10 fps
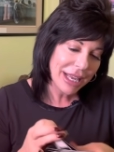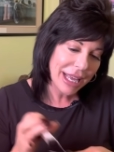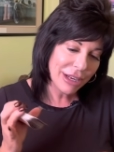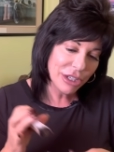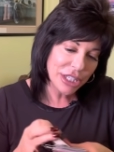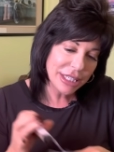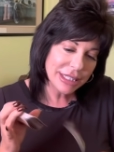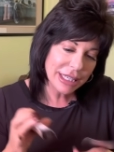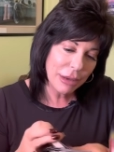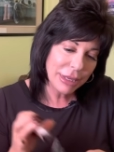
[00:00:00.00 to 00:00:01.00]

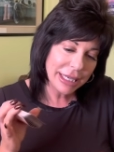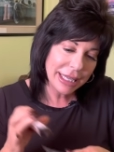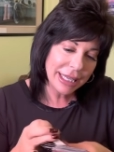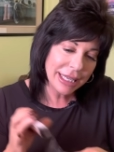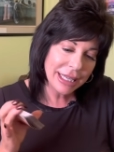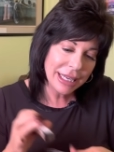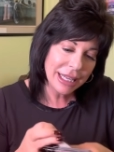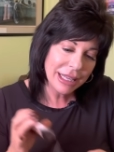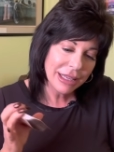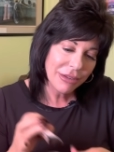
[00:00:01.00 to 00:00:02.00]
Energies coming
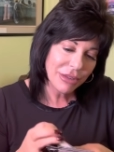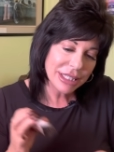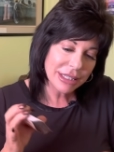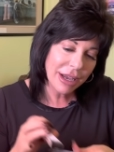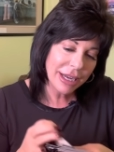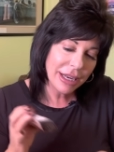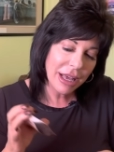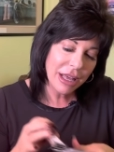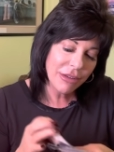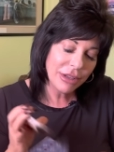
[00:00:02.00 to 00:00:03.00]
in for the sign
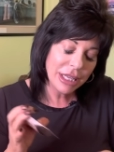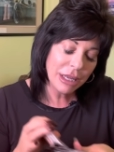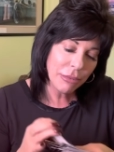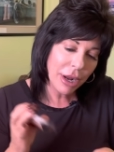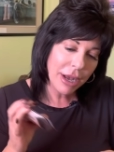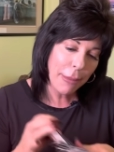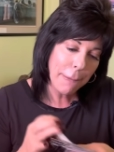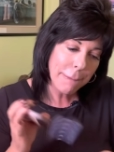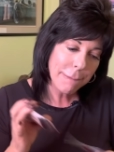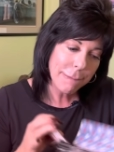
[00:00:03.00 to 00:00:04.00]
of Libra.
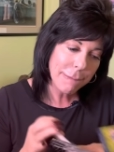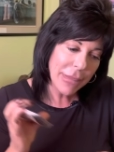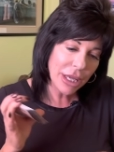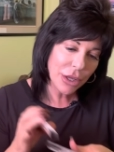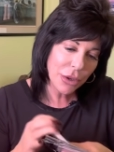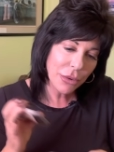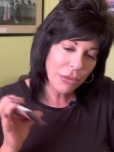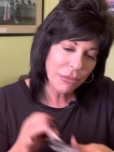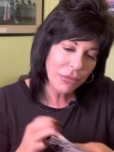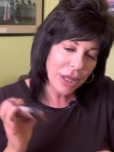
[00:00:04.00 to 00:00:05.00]
Thank you.
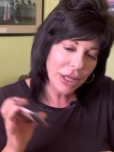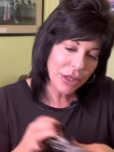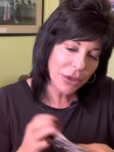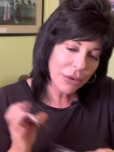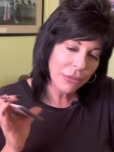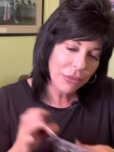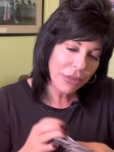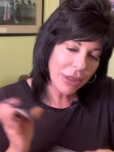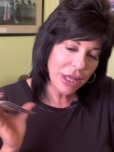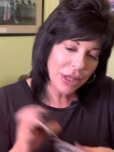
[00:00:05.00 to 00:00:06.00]
Thank you.
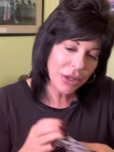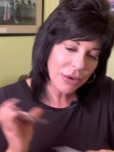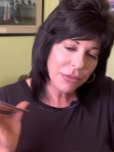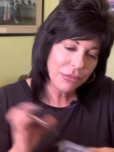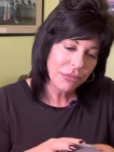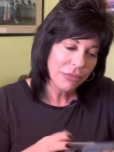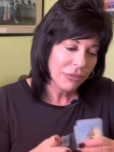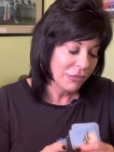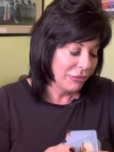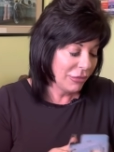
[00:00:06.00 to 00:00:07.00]
Thank you.
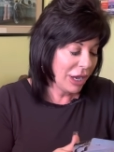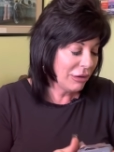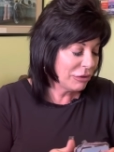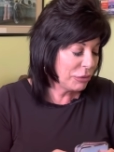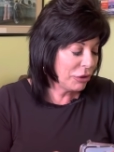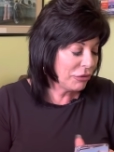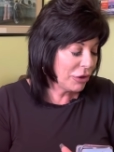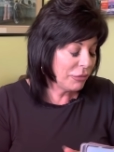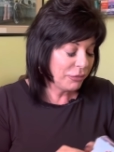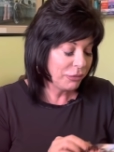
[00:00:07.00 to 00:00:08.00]
Wow, it's
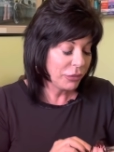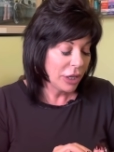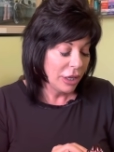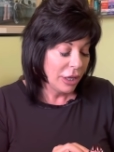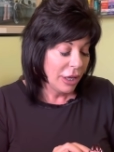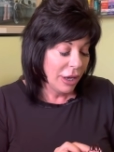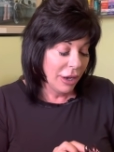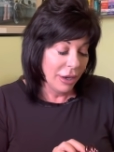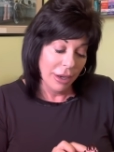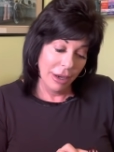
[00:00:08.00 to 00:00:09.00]
beautiful.
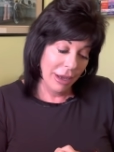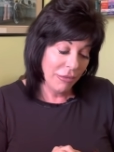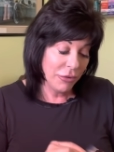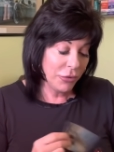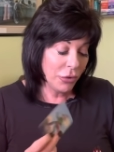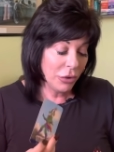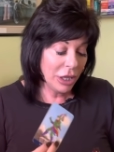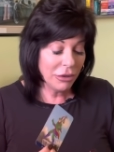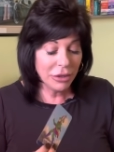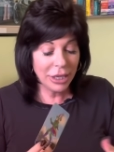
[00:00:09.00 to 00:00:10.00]
I have the fool
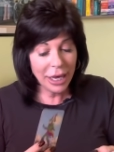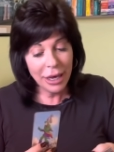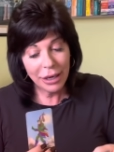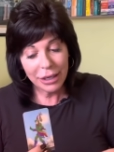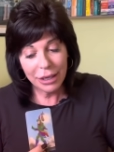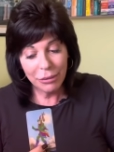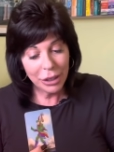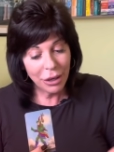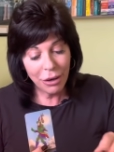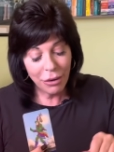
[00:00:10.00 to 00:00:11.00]
under the deck. Here we
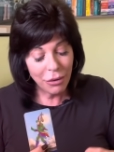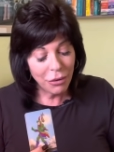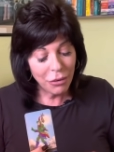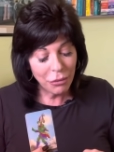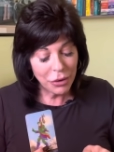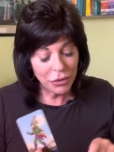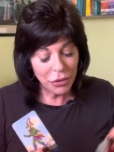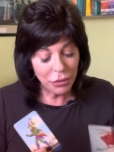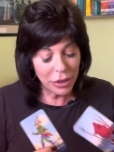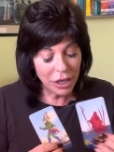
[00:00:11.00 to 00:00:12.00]
go with the
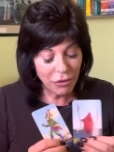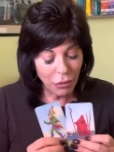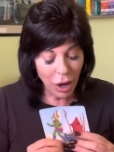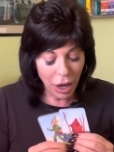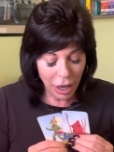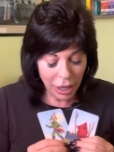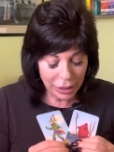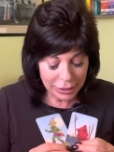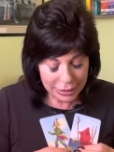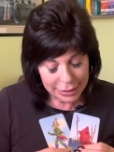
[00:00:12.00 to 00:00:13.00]
three of
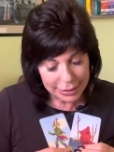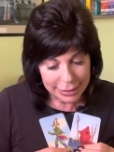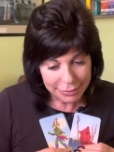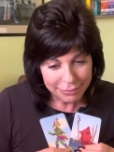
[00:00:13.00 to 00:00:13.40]
wands.